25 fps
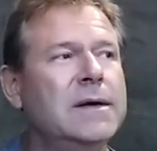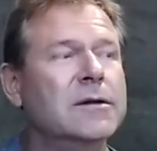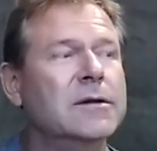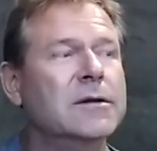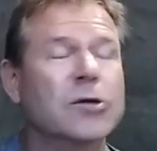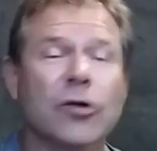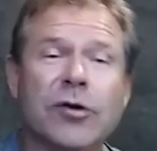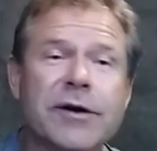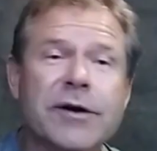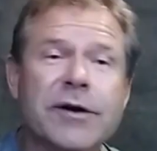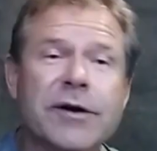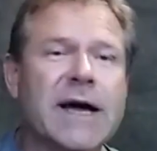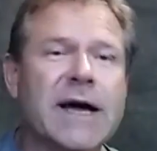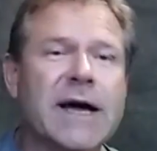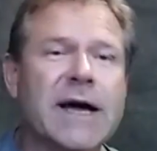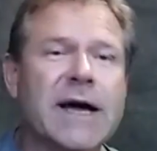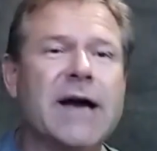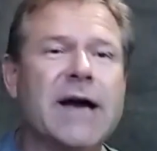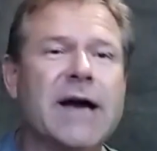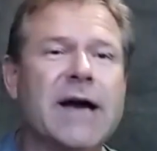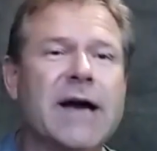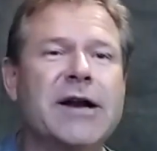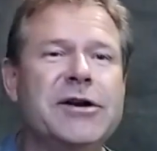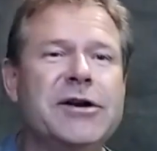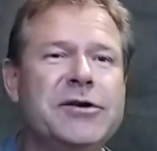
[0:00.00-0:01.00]
Learned how
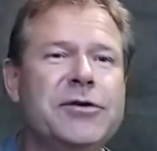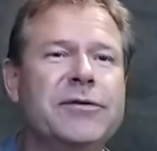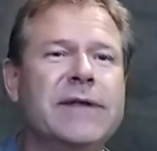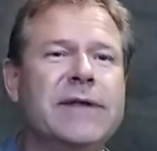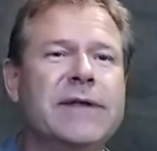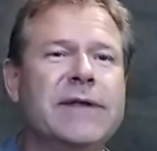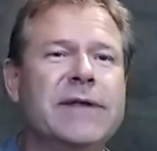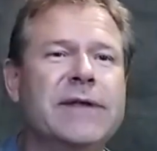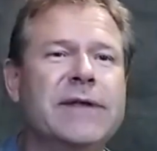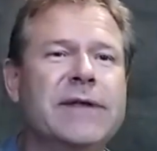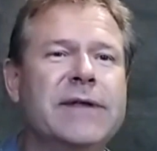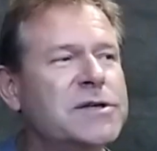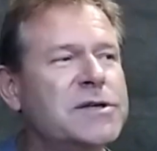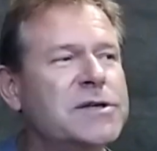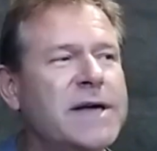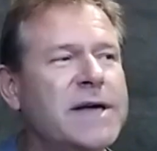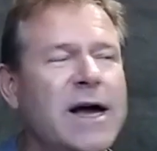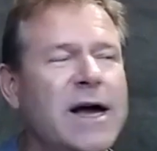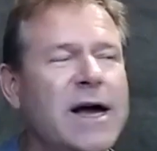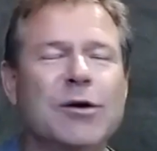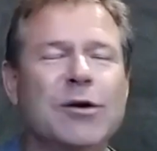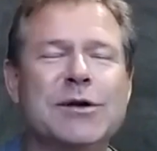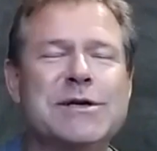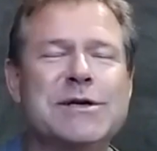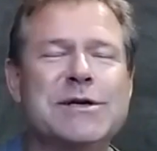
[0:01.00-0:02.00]
to do that. I've
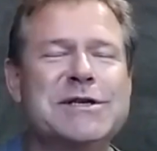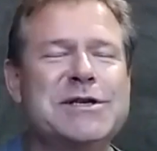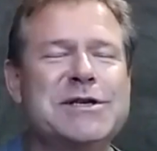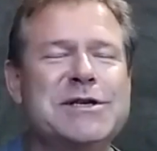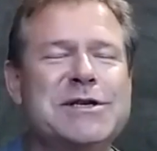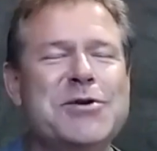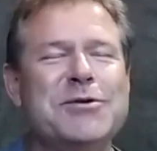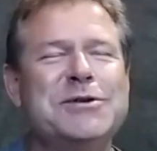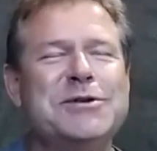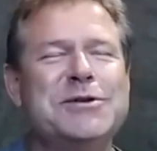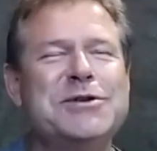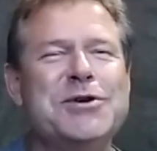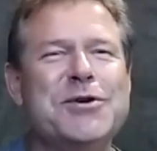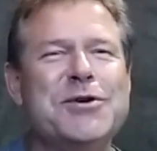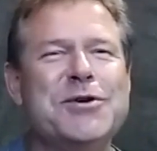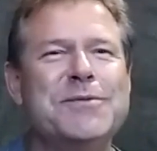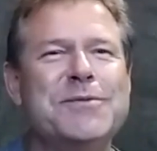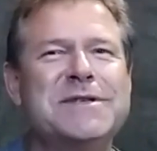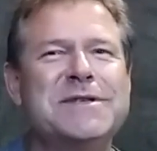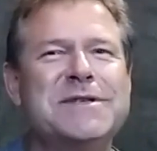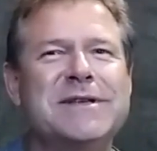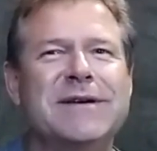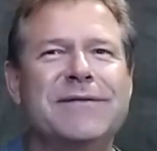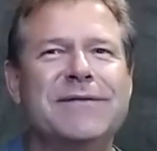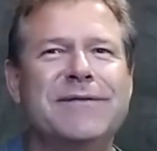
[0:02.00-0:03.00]
watched countless
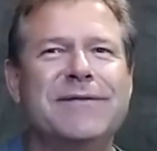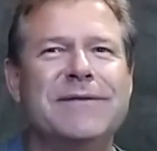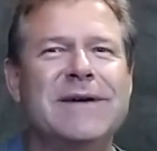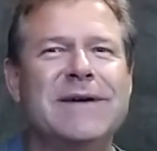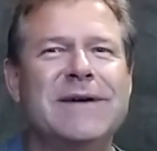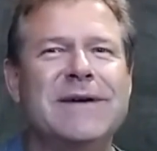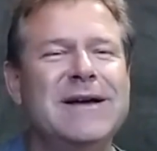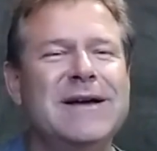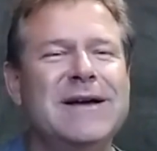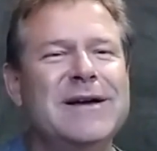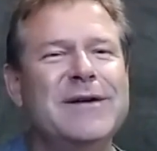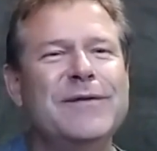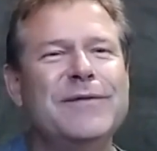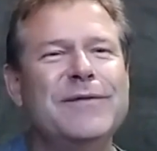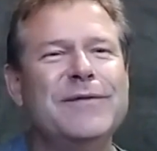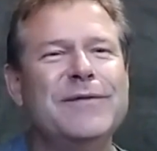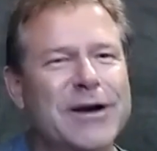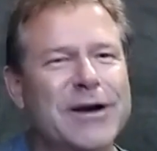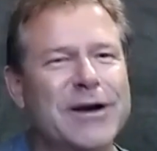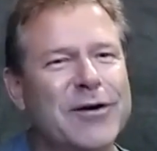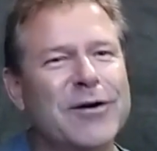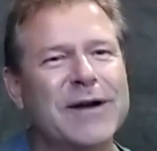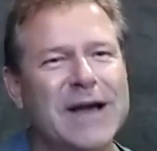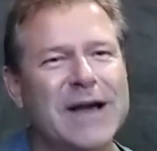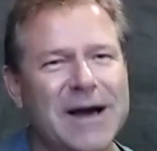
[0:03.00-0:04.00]
YouTubes to
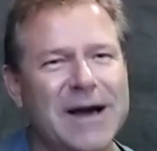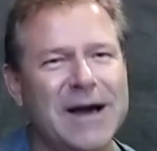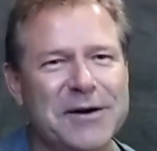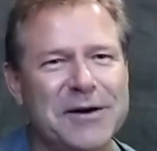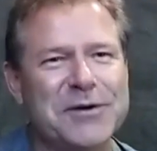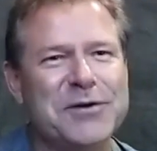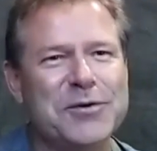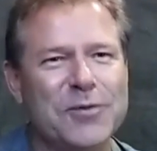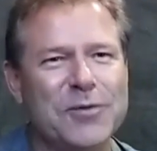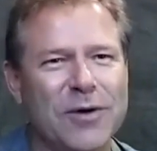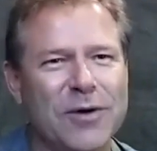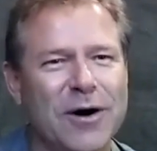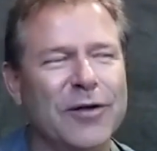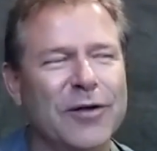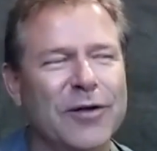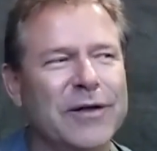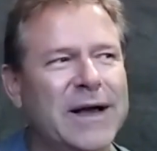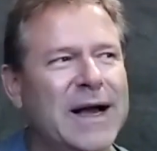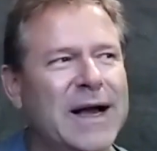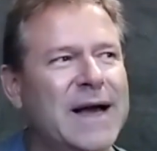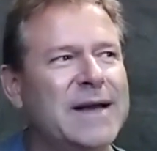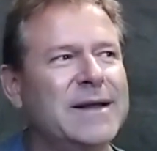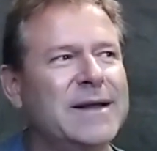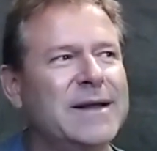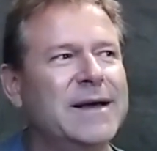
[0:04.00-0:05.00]
figure out how to do all
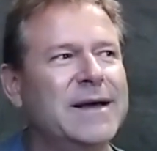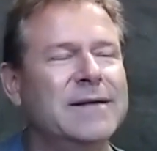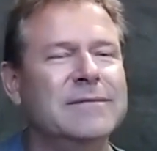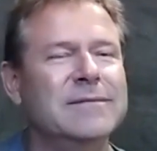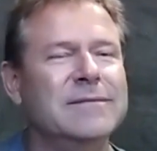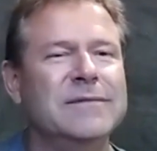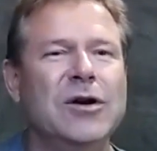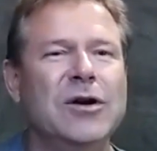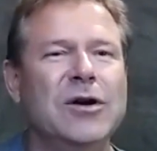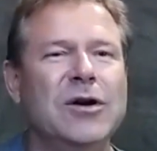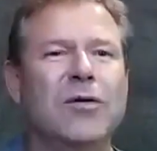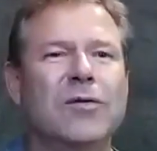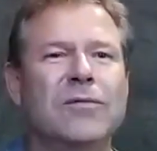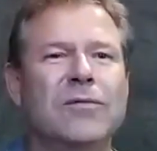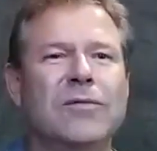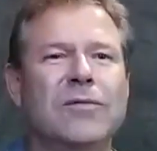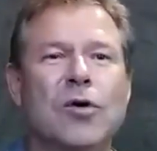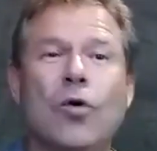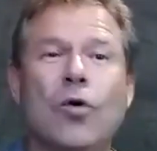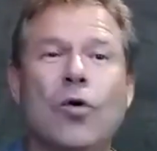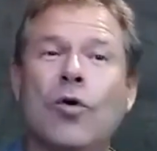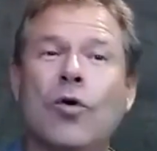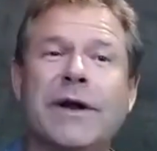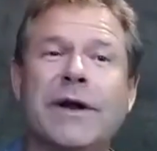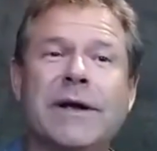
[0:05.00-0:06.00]
that, and you know,
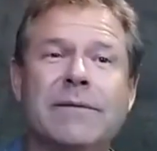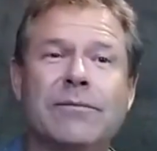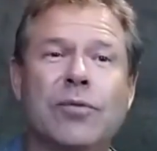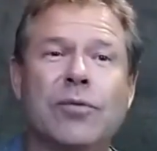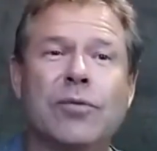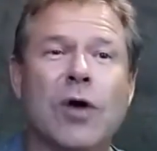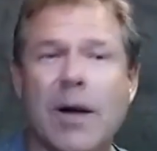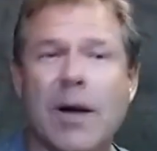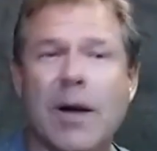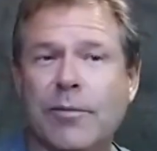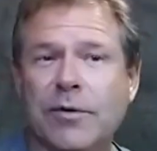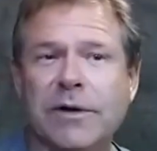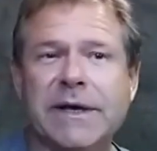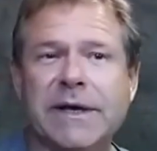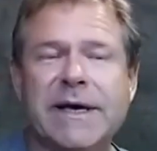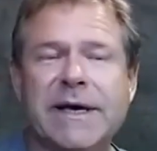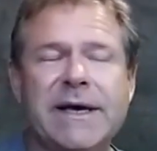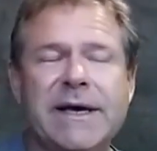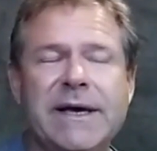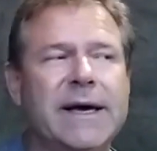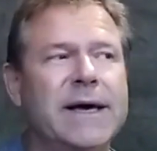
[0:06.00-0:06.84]
recording properly.